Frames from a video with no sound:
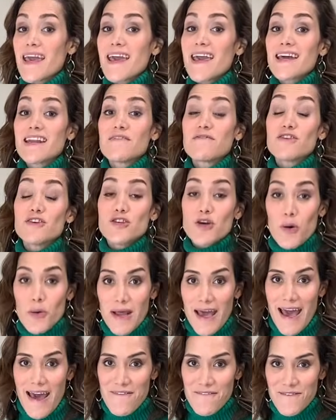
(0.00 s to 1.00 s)
And if you
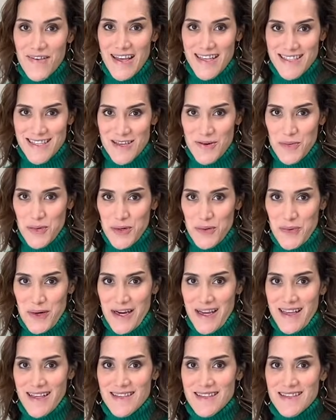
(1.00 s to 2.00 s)
don't have fancy
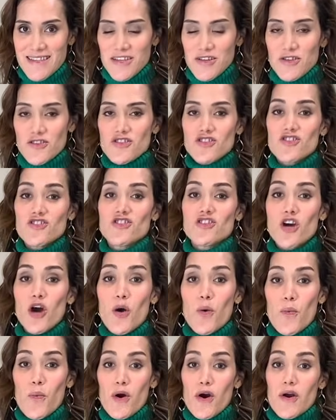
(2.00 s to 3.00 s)
woodworking skills,
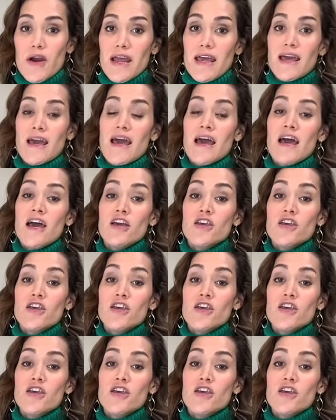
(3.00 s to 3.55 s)
don't worry.